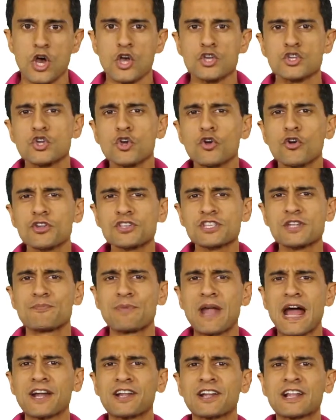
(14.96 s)
Sugar is in
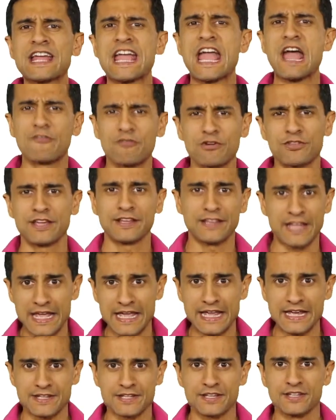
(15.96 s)
practically everything
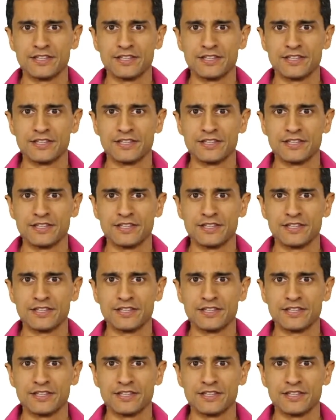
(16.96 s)
they eat.